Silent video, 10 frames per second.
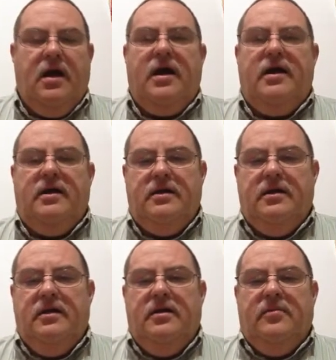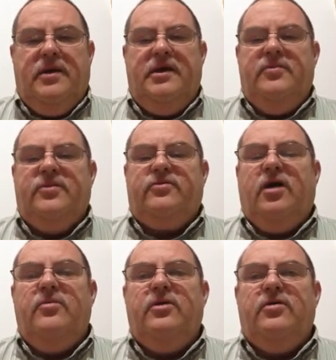Hi, my name is
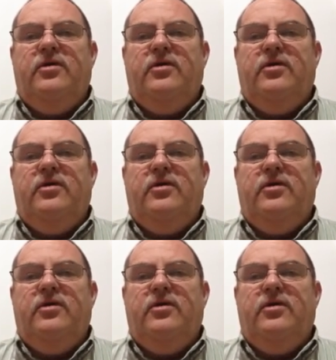Robert